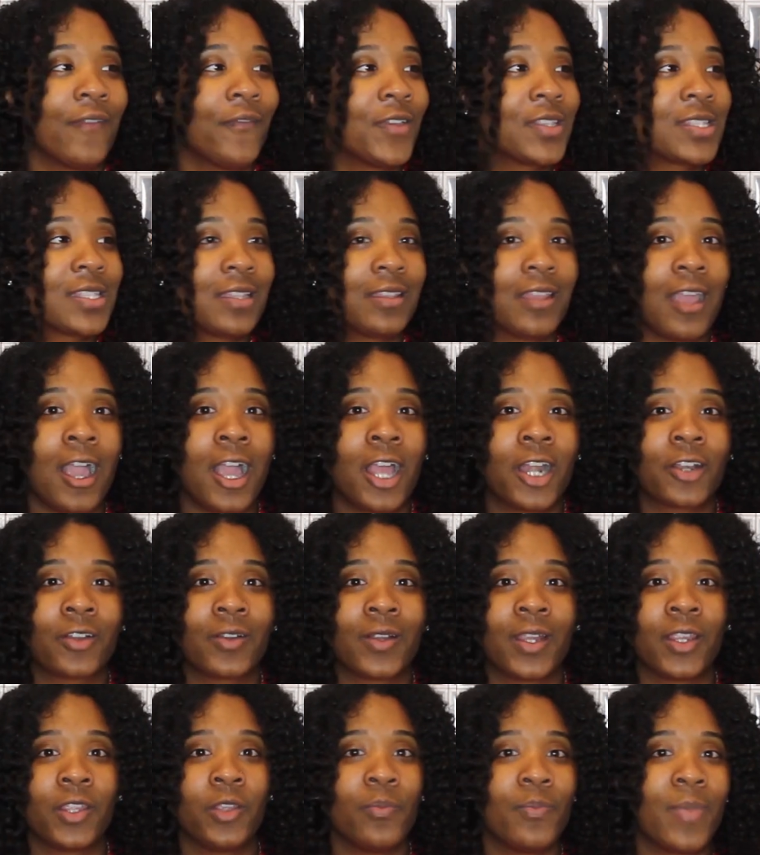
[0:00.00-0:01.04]
If it's a
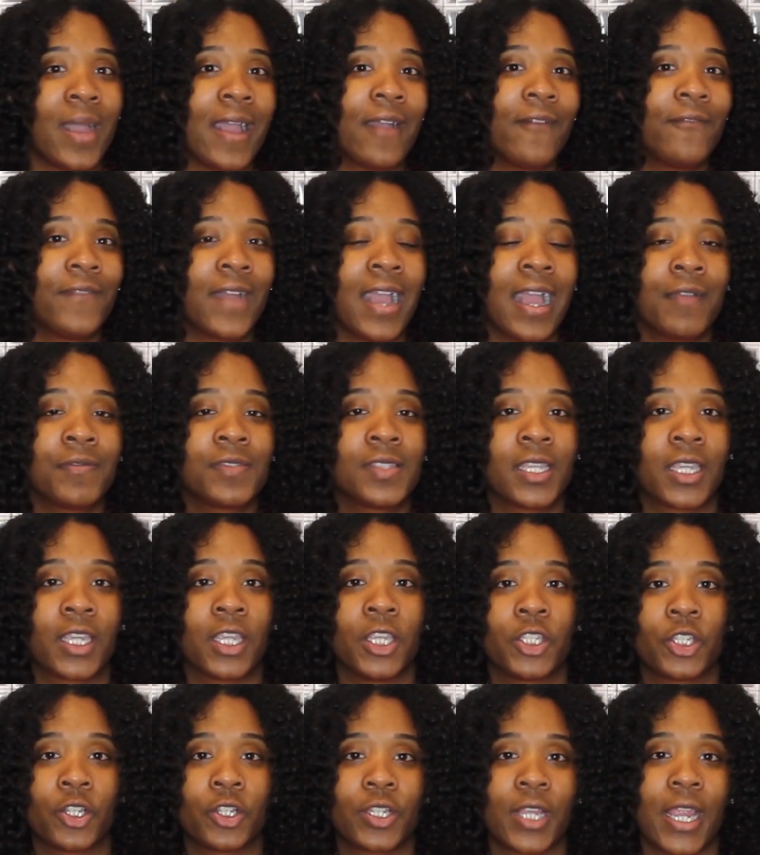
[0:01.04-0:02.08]
lottery, you buy 5
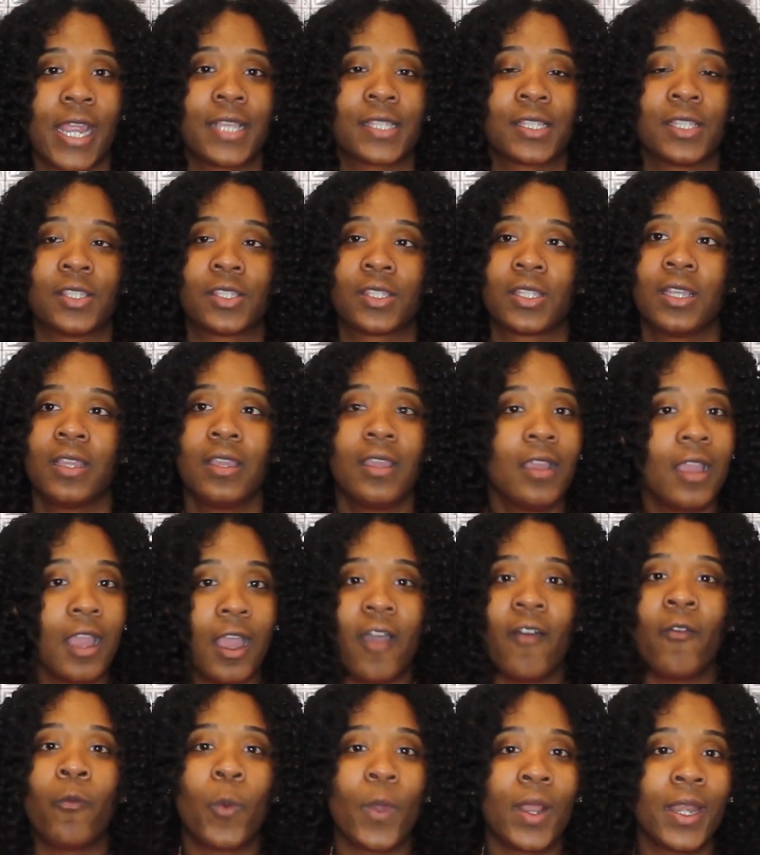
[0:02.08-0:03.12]
tickets, your chances
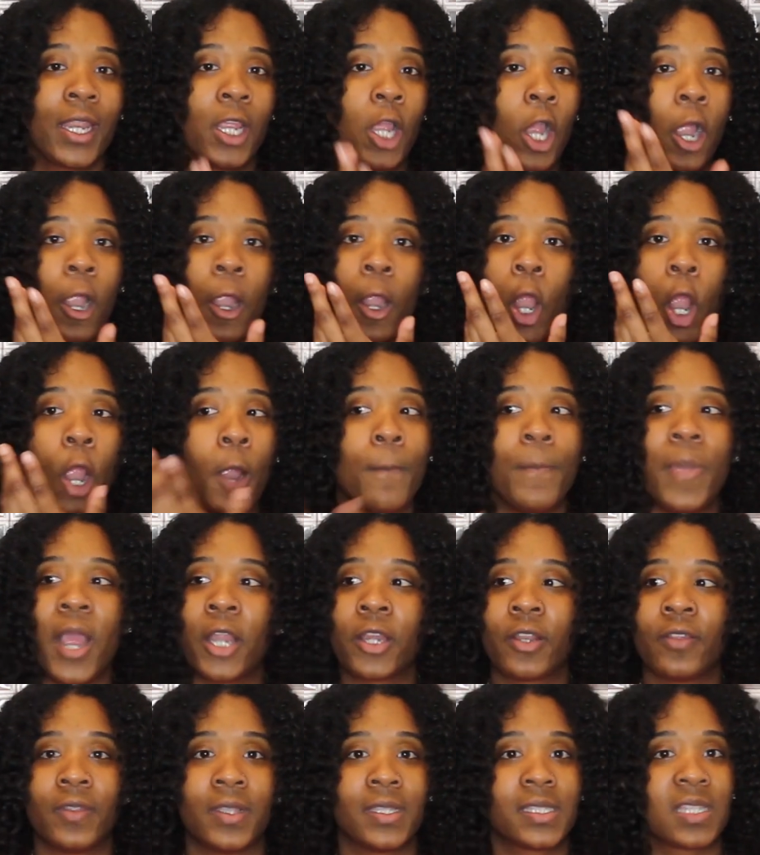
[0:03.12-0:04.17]
of winning are
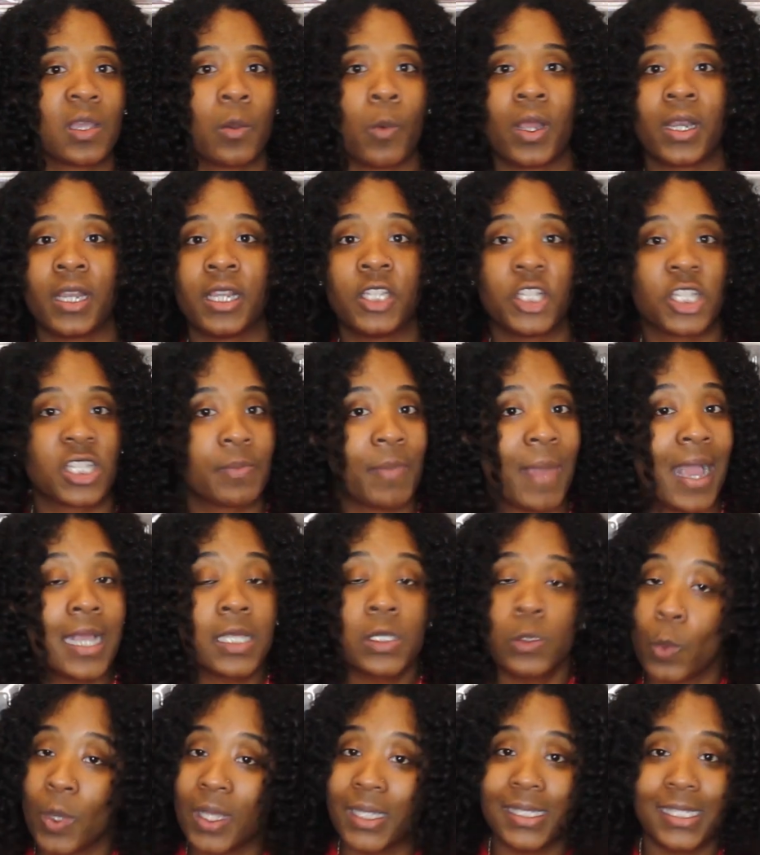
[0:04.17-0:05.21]
better than someone that just
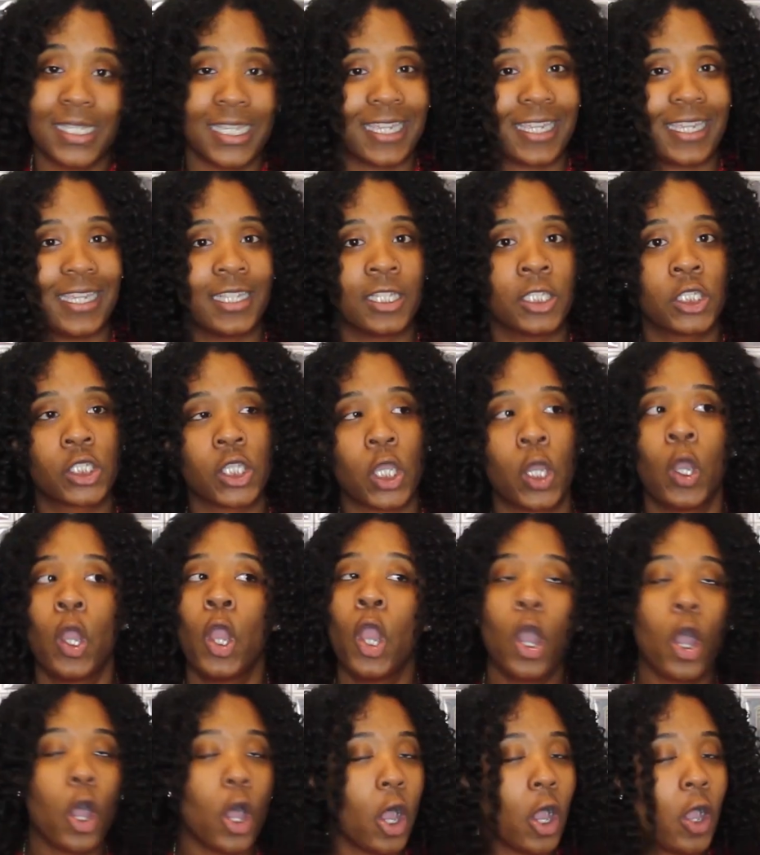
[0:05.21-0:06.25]
buys 1 ticket. So
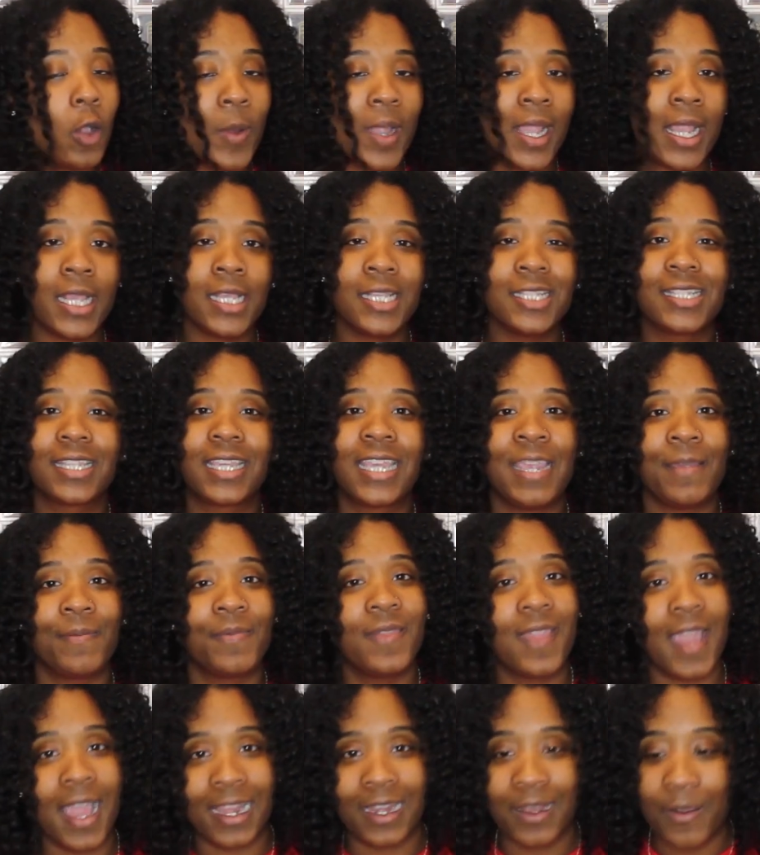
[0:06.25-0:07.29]
always
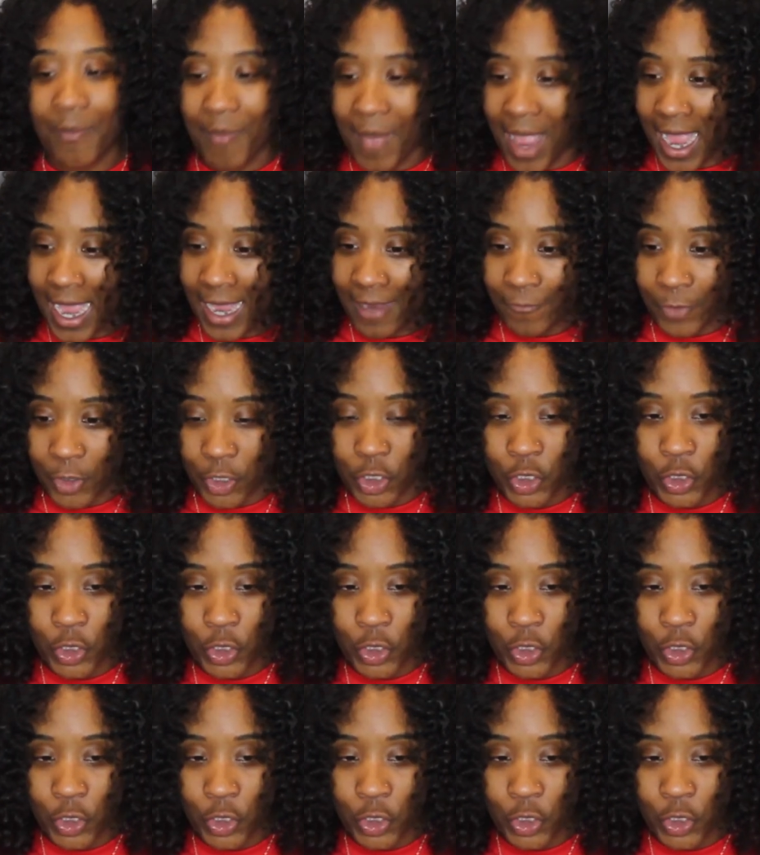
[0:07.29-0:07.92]
keep that in mind for